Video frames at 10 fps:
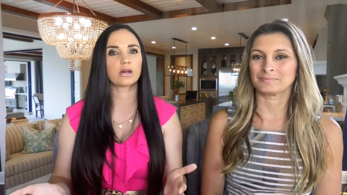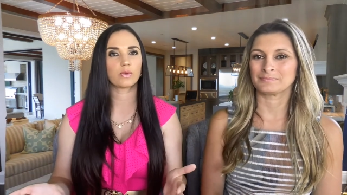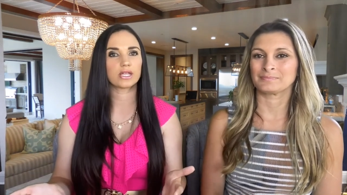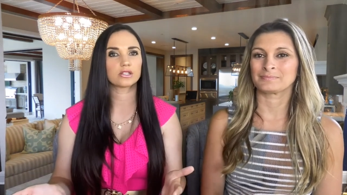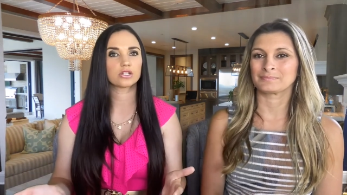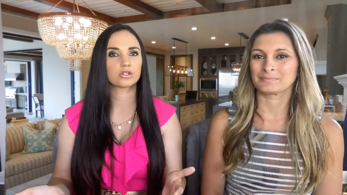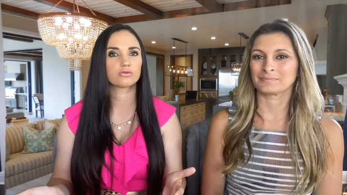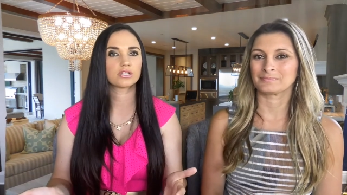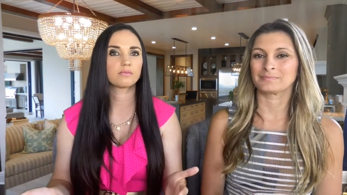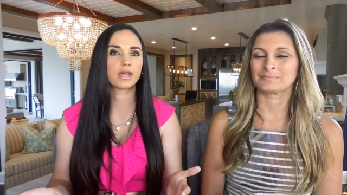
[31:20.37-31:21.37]
Speaker 1: that we can
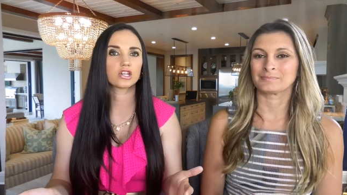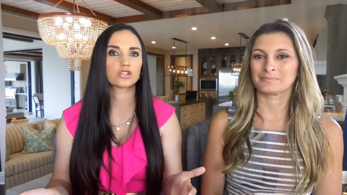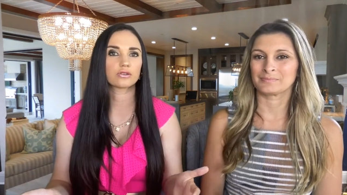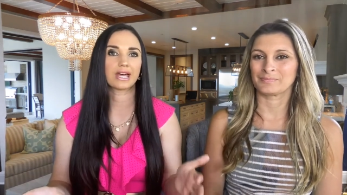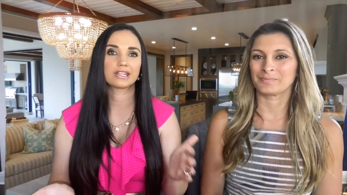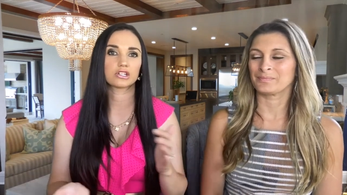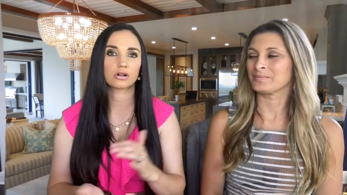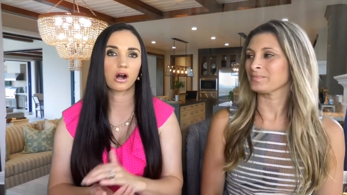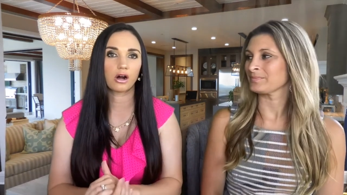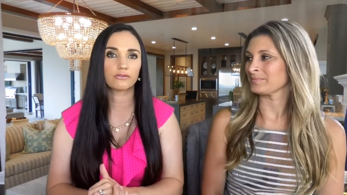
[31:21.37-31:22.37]
do to make sure that
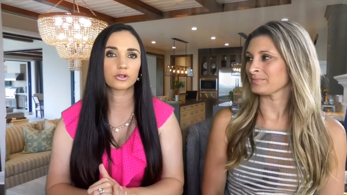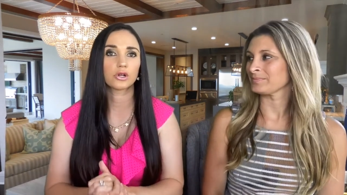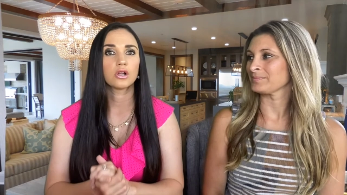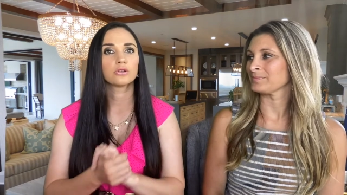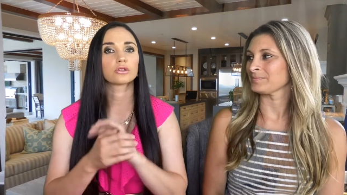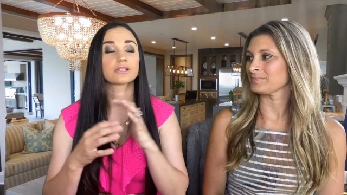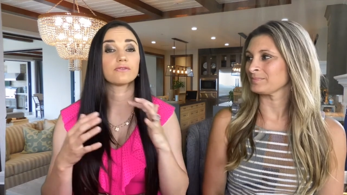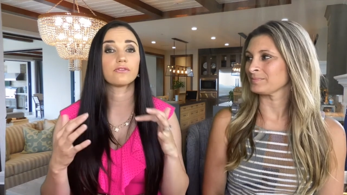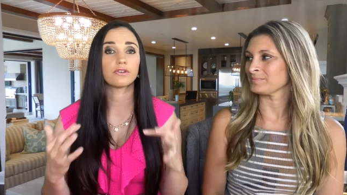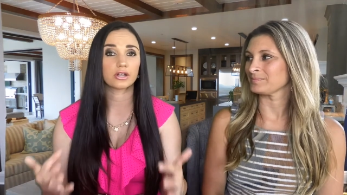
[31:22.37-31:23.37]
your offer looks
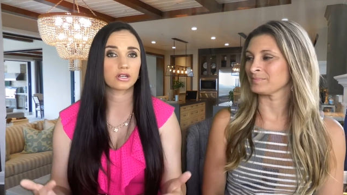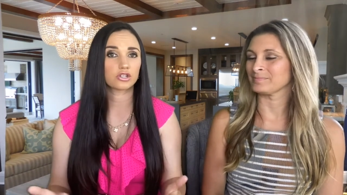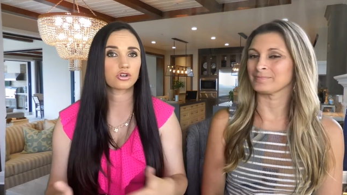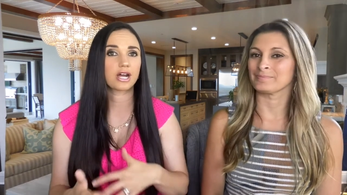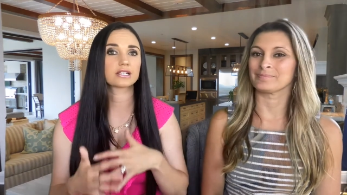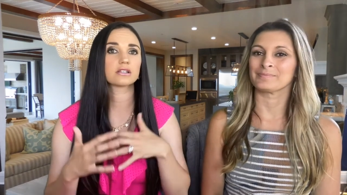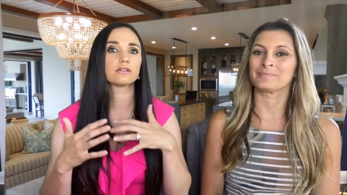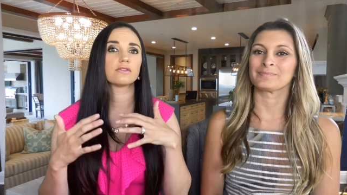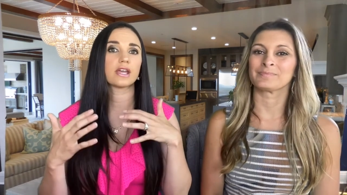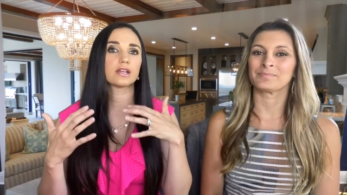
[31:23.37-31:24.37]
very
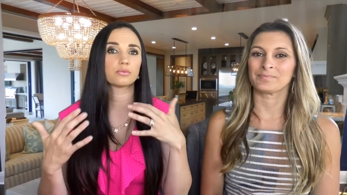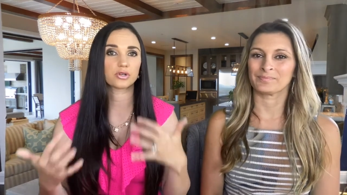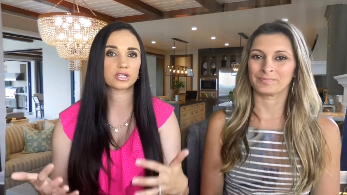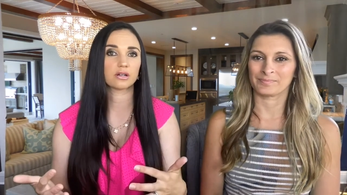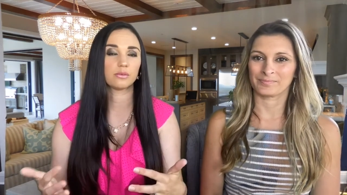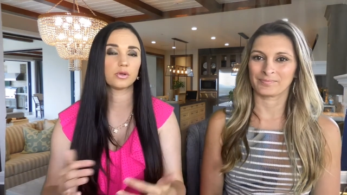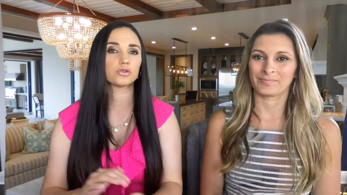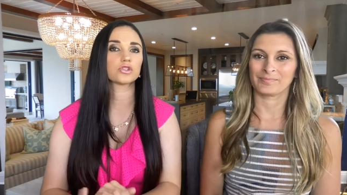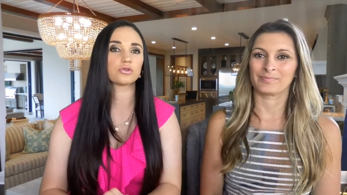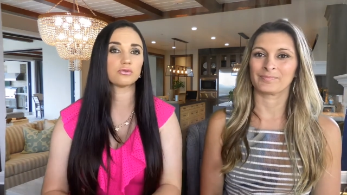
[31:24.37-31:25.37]
attractive and
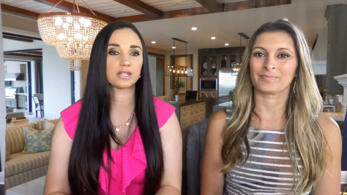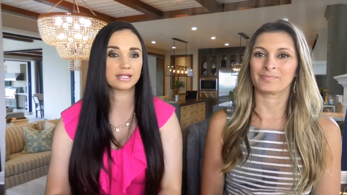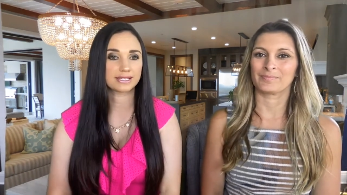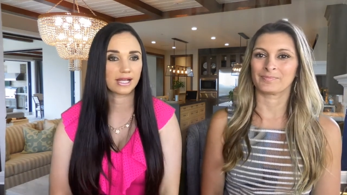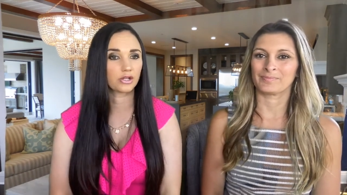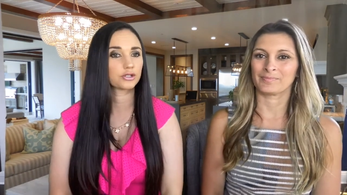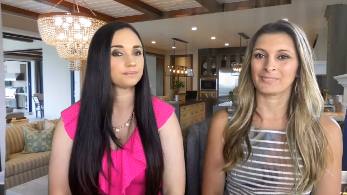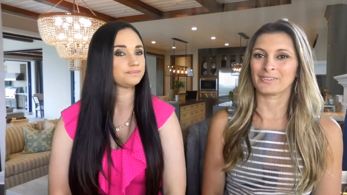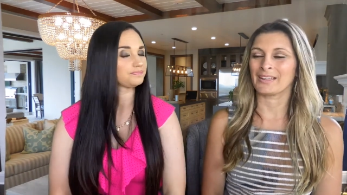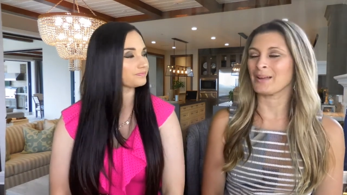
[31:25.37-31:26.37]
presentable to the seller
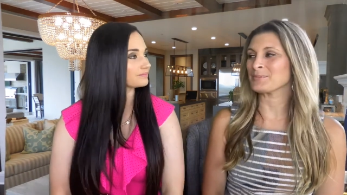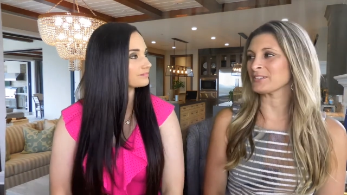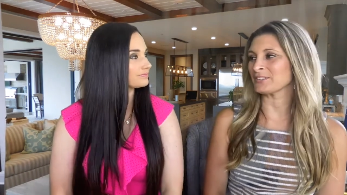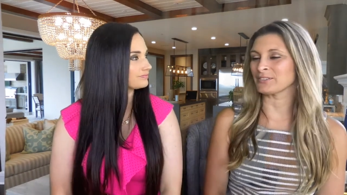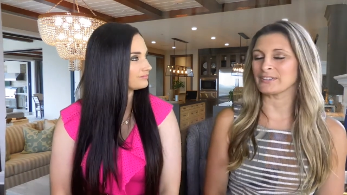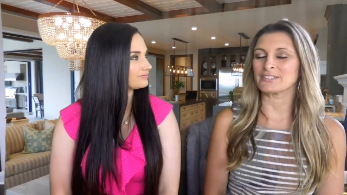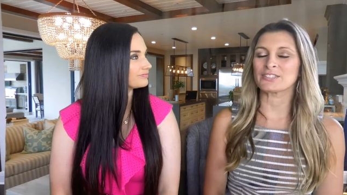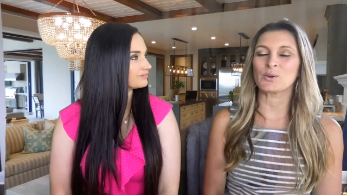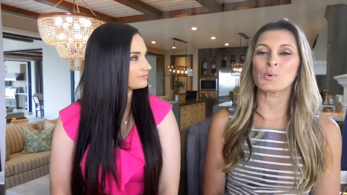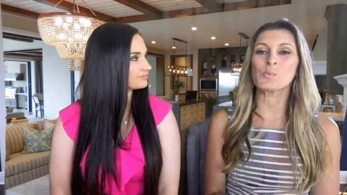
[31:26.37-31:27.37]
Speaker 2: absolutely and
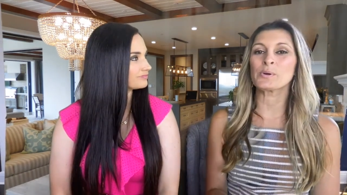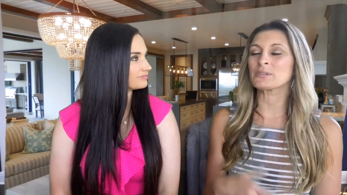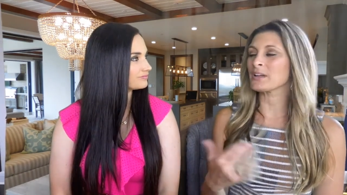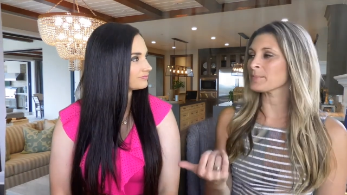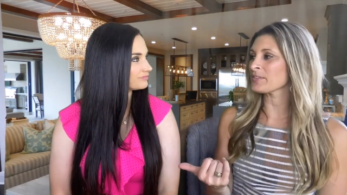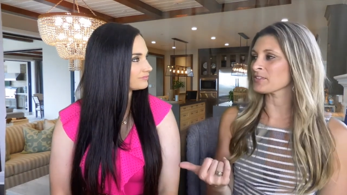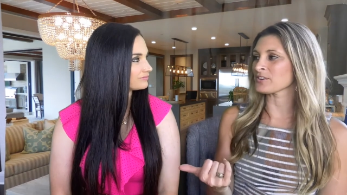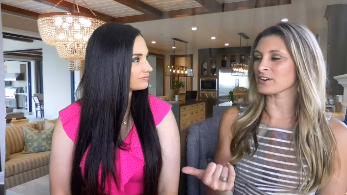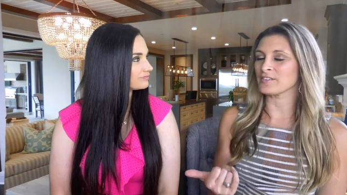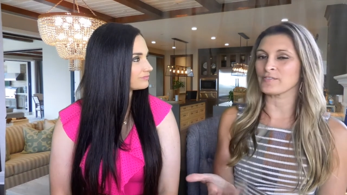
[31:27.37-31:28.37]
so when we were talking about
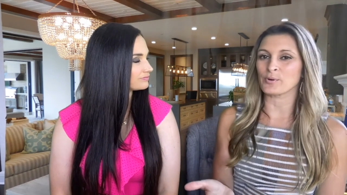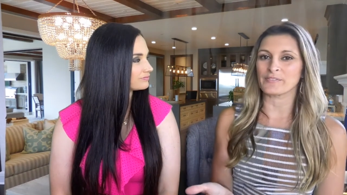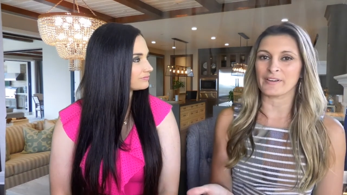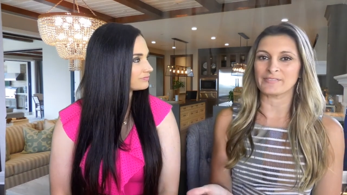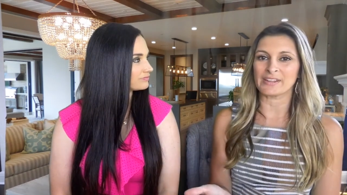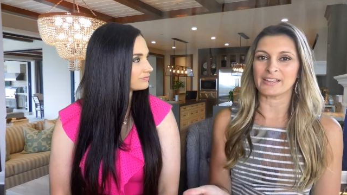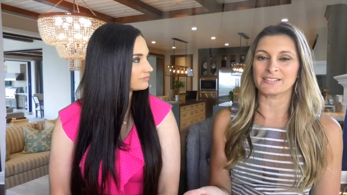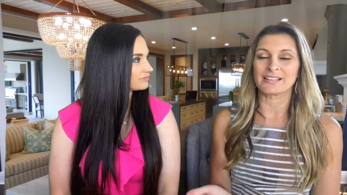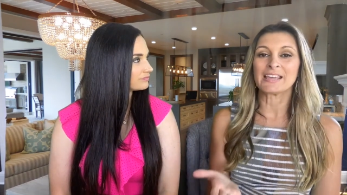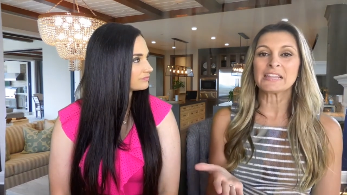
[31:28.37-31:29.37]
the 30 and 45
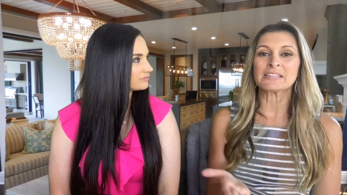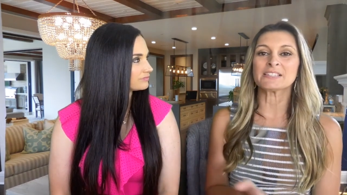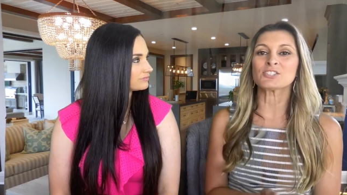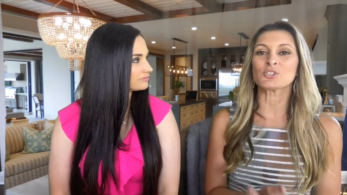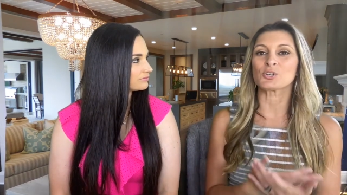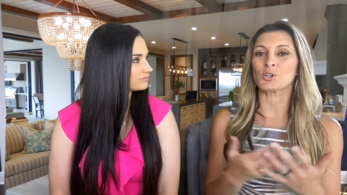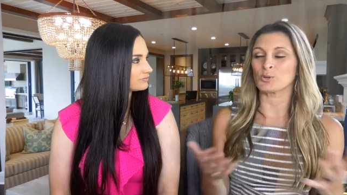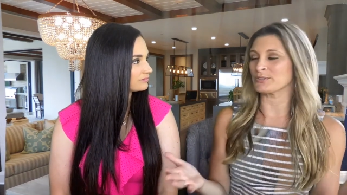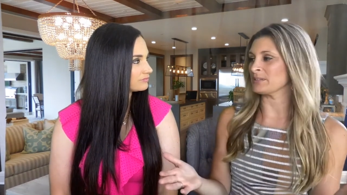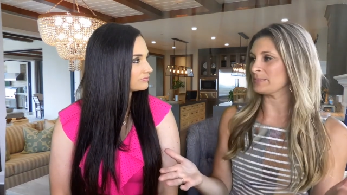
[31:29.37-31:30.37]
days this is your
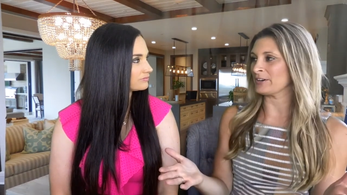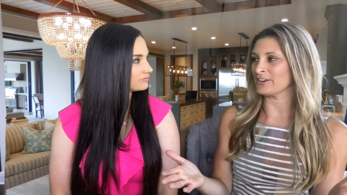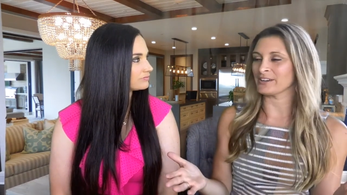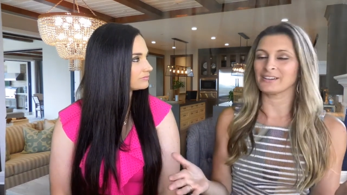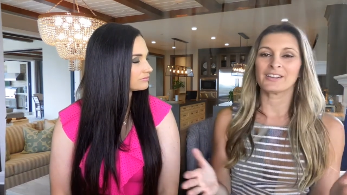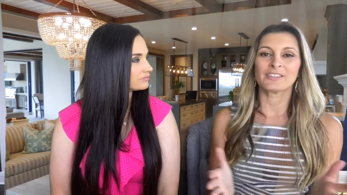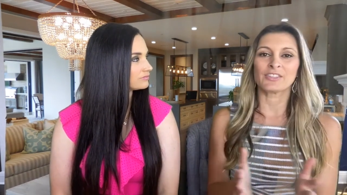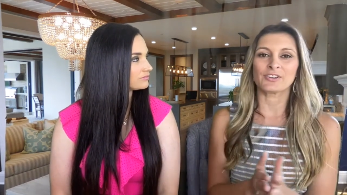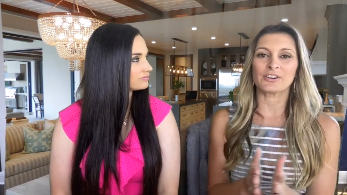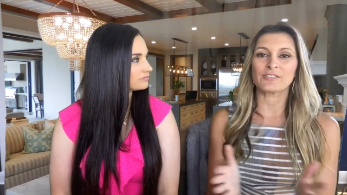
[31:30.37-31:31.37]
closing period
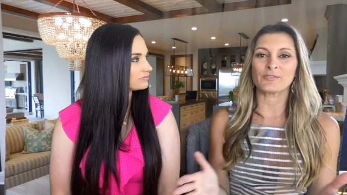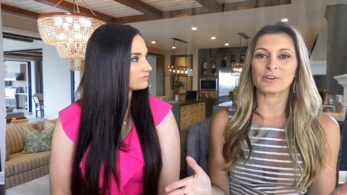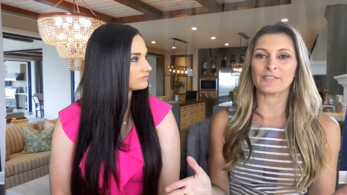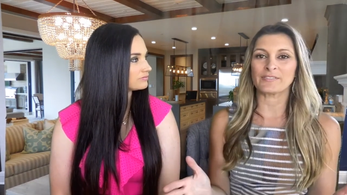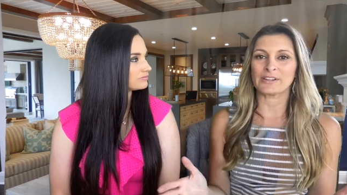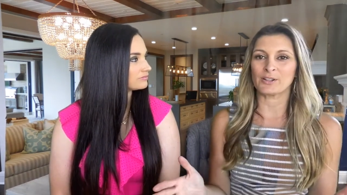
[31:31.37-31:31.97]
the 30 and 45 day